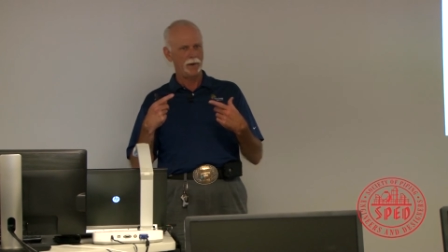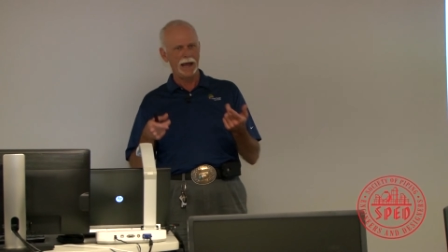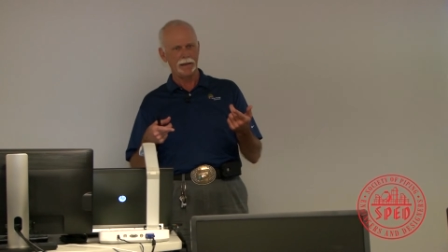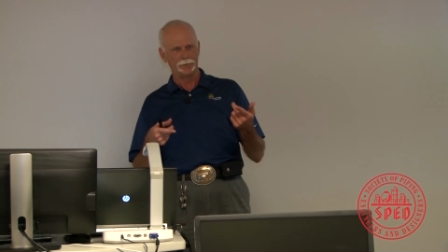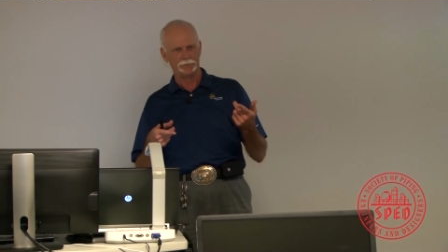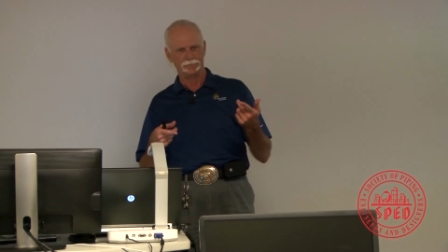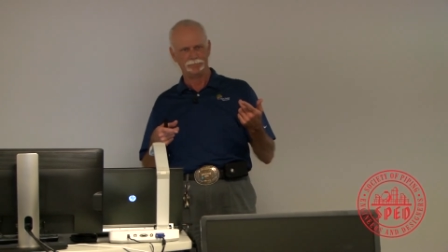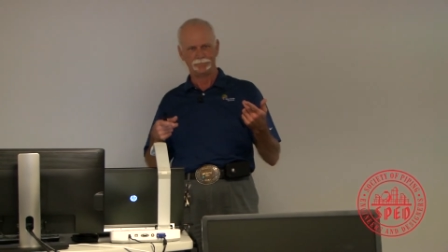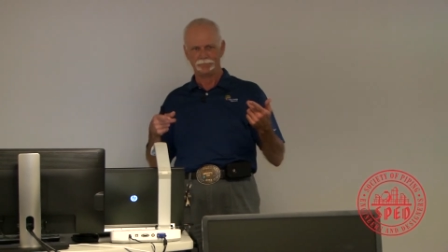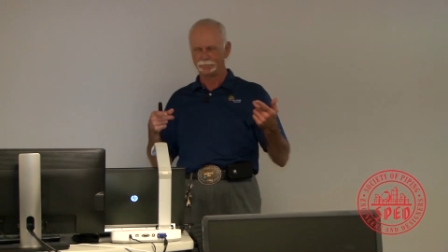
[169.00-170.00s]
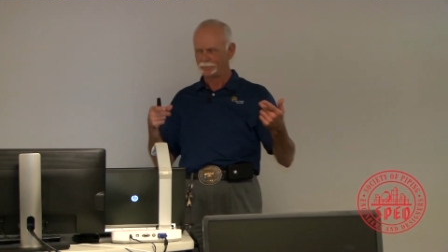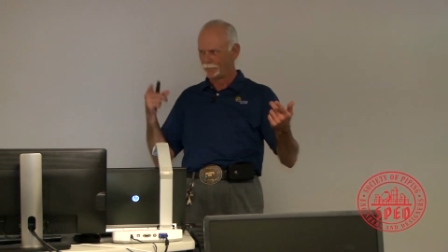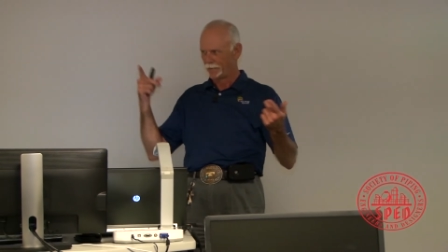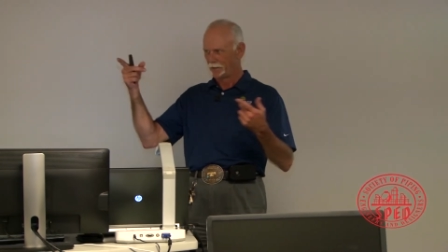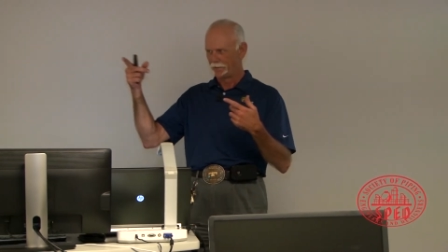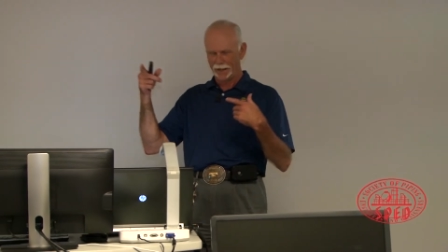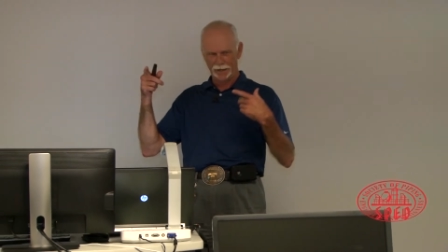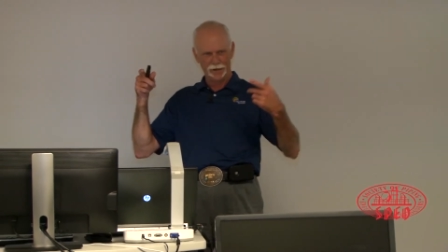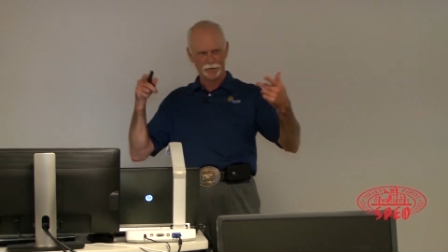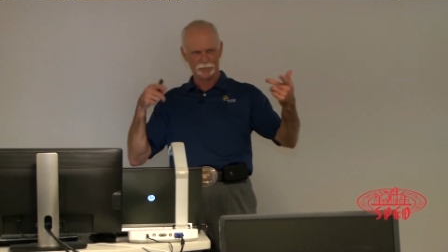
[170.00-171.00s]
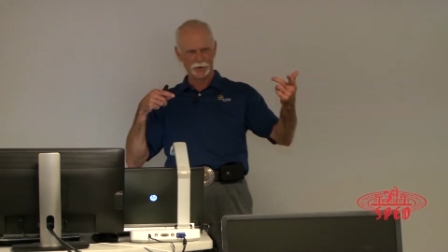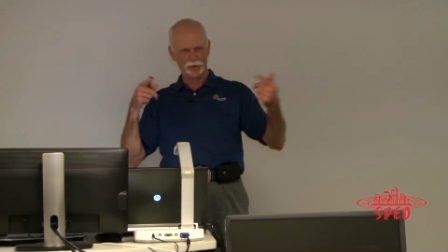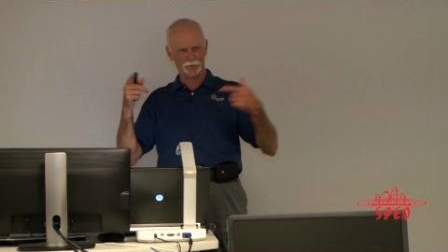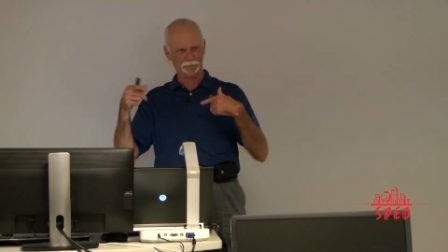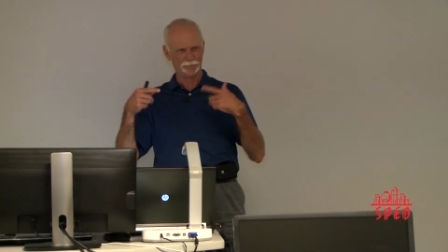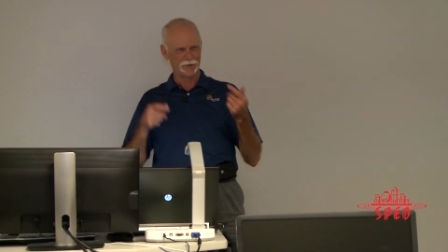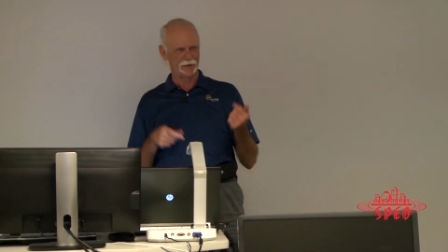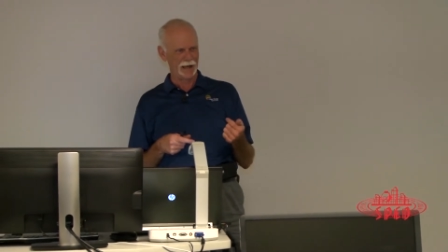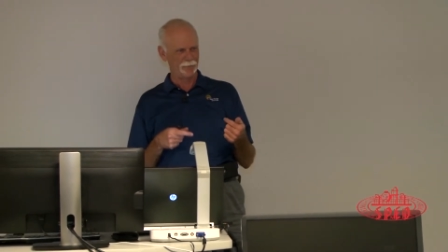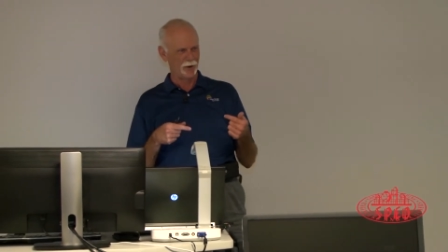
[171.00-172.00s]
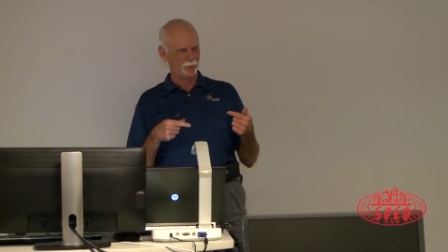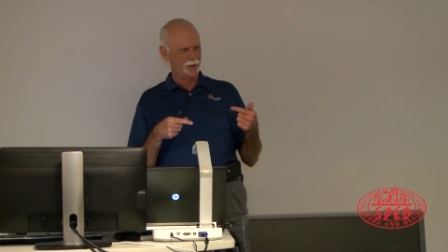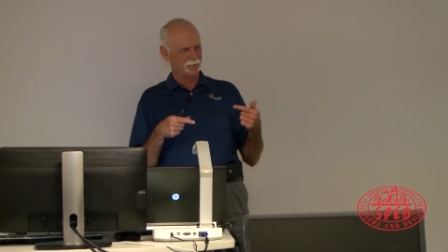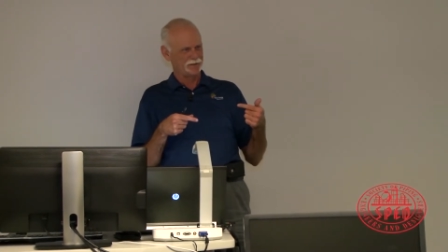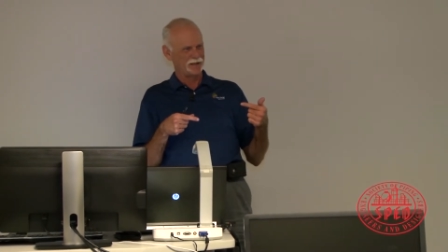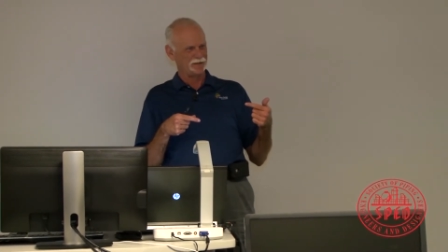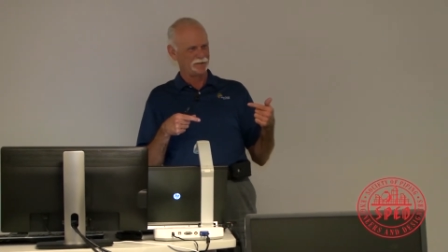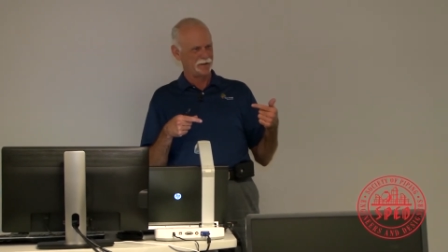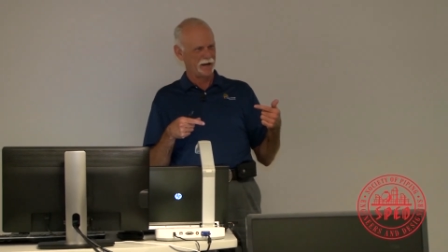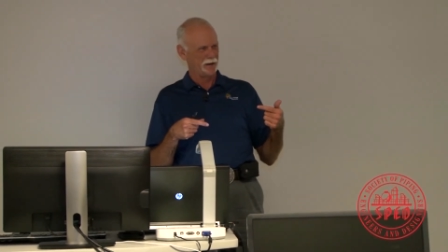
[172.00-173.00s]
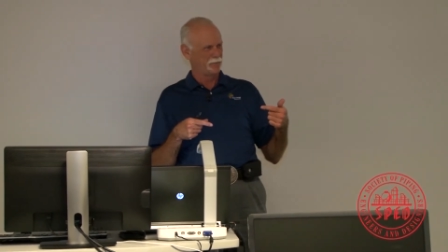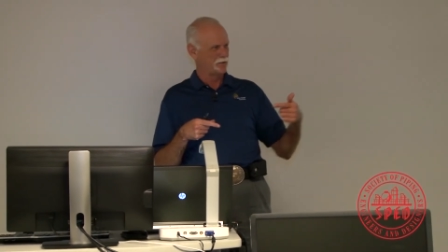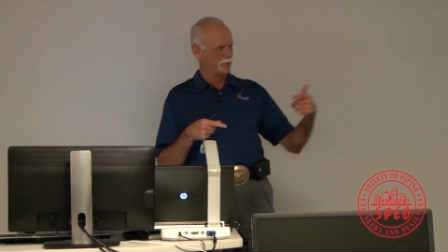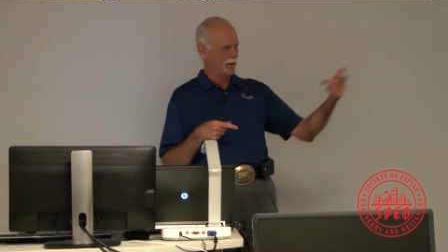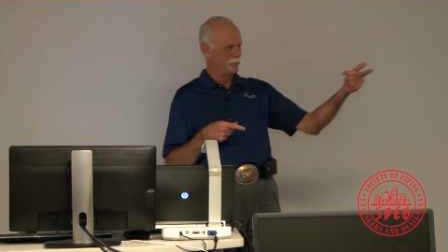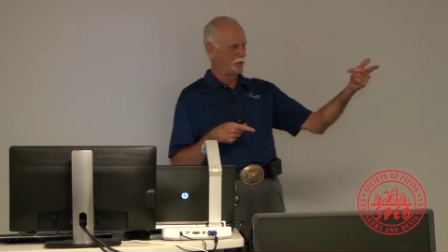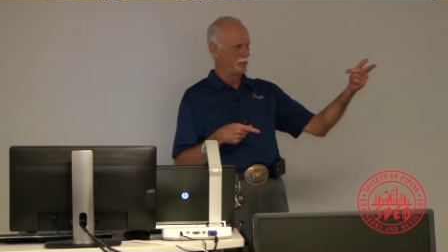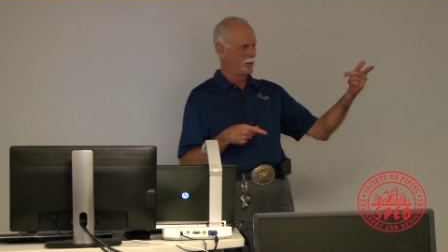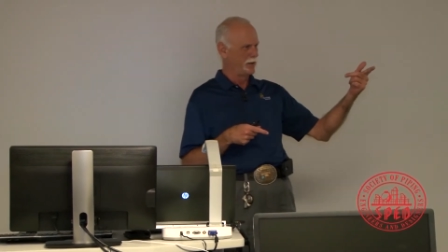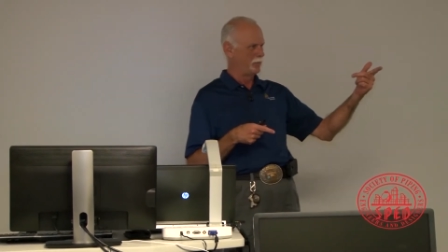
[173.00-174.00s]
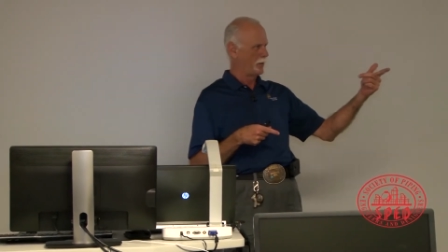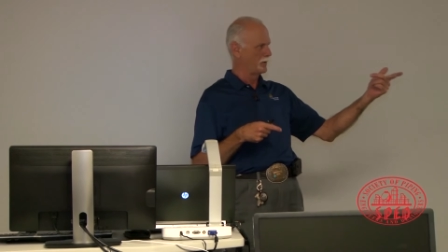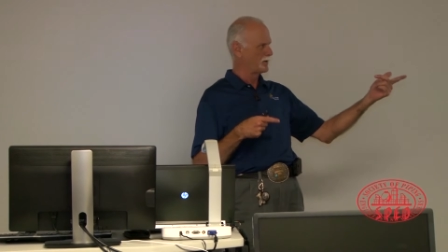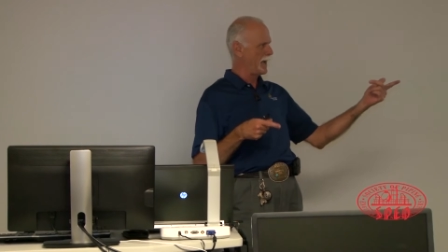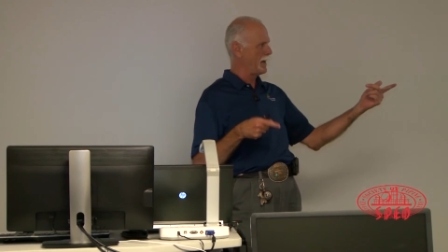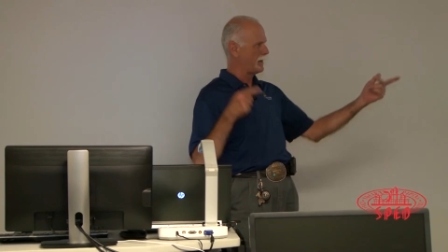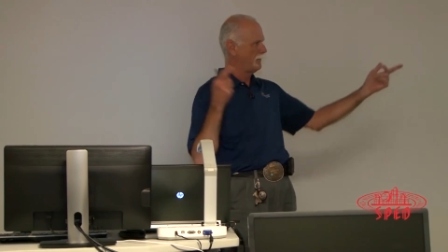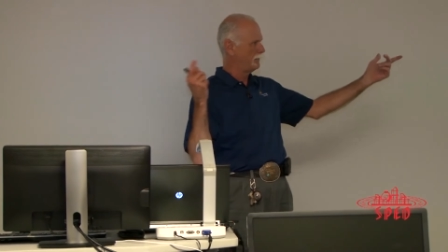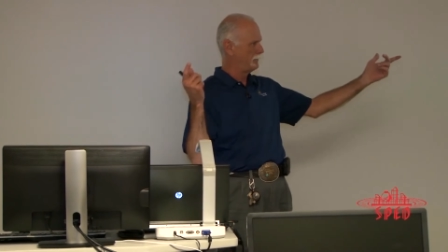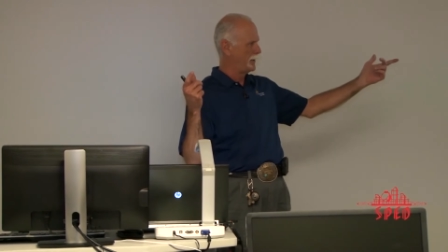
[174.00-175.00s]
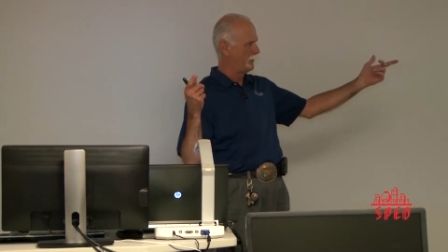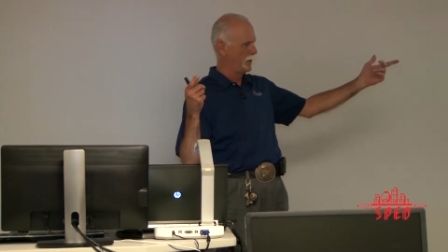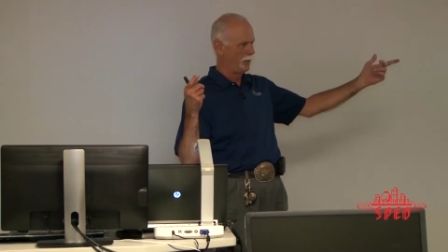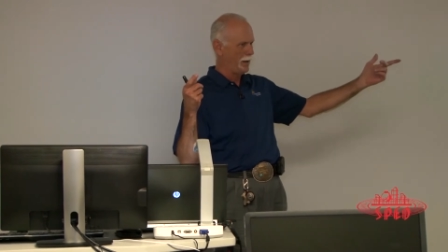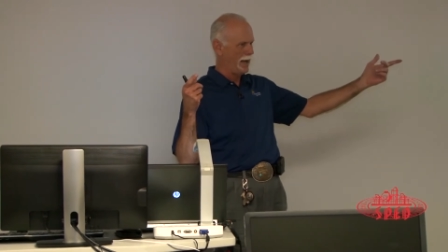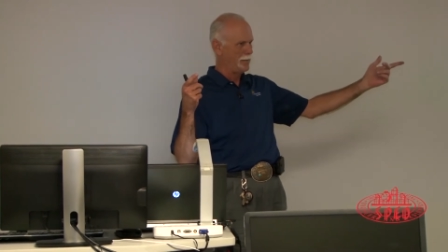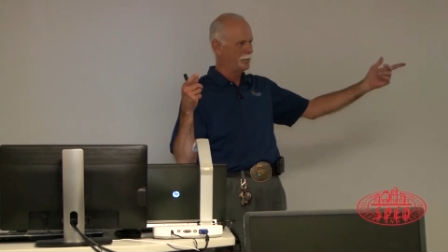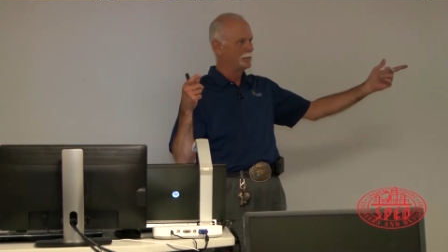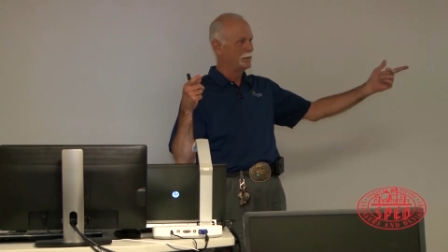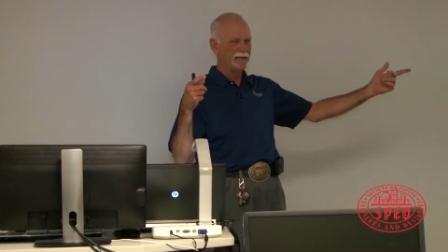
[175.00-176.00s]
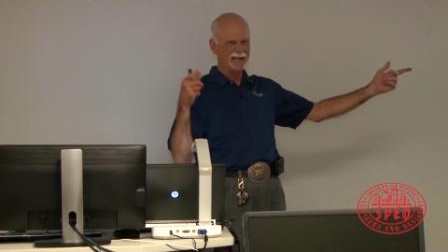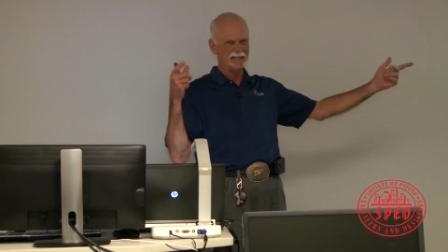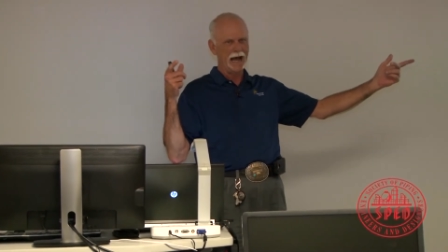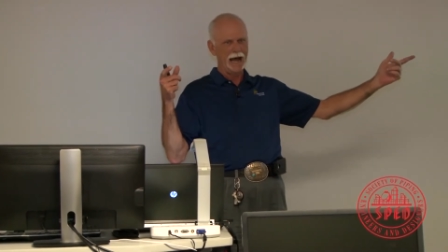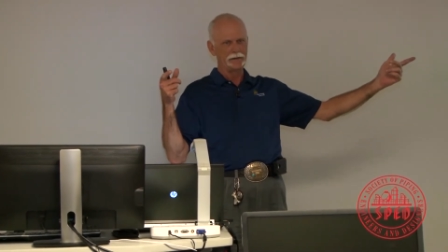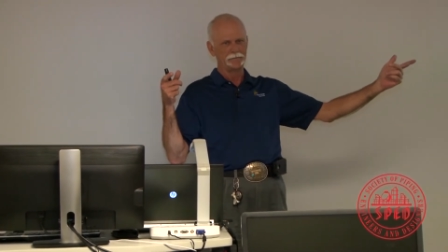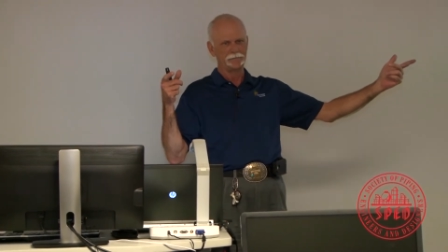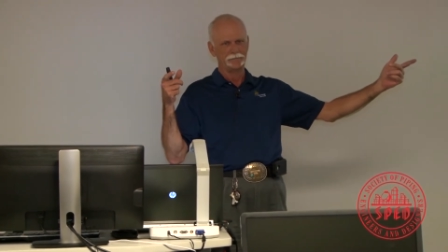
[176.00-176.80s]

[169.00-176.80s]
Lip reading: pipe. And we're going to do a lot more work with Caesar there, because when I'm doing real world scanning, real world pipe, it's hot.